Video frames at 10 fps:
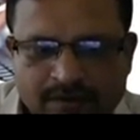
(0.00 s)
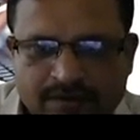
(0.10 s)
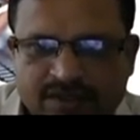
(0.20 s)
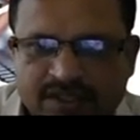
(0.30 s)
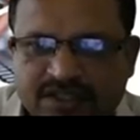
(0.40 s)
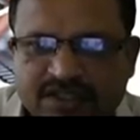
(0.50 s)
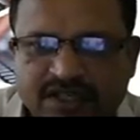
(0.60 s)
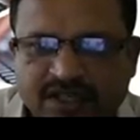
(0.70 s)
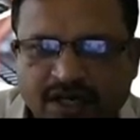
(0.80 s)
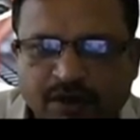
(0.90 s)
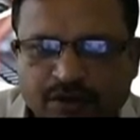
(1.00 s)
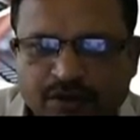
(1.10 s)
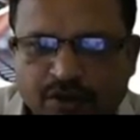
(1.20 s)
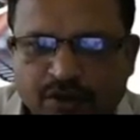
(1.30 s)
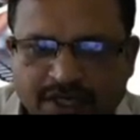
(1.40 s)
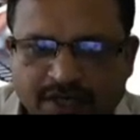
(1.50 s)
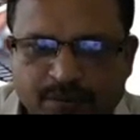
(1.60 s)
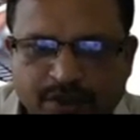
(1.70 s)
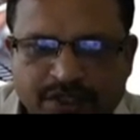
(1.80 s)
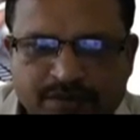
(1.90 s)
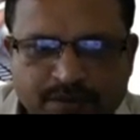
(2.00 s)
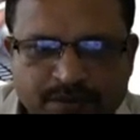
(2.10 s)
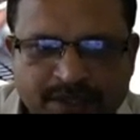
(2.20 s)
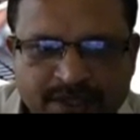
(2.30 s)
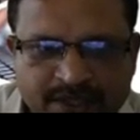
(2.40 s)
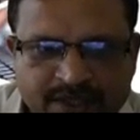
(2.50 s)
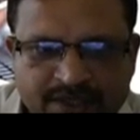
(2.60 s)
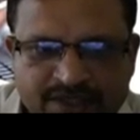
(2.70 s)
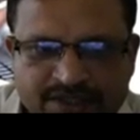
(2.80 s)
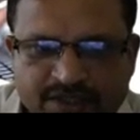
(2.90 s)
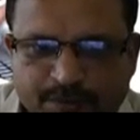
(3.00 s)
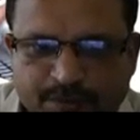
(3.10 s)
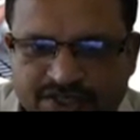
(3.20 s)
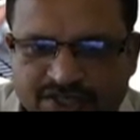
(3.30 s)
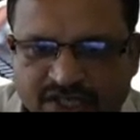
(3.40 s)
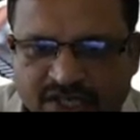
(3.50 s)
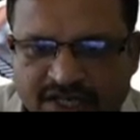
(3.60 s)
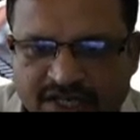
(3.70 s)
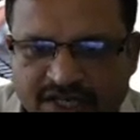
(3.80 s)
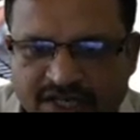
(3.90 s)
Just check how the contact point is moving. This is the pressure line.